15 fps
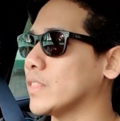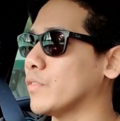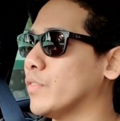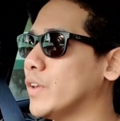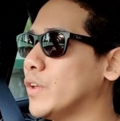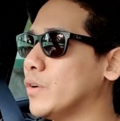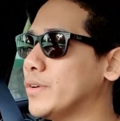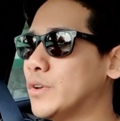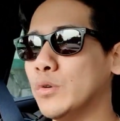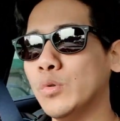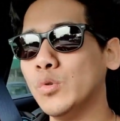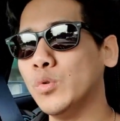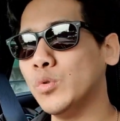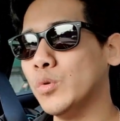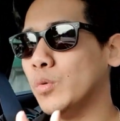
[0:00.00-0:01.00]
the video,
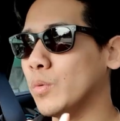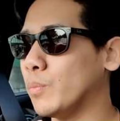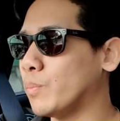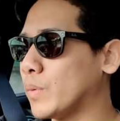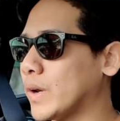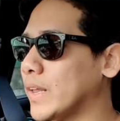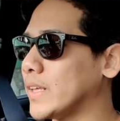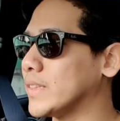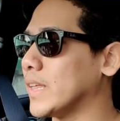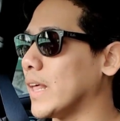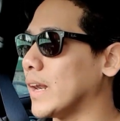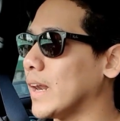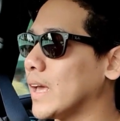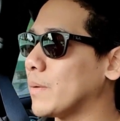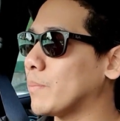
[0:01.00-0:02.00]
do click
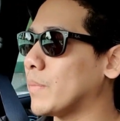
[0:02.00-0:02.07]
that like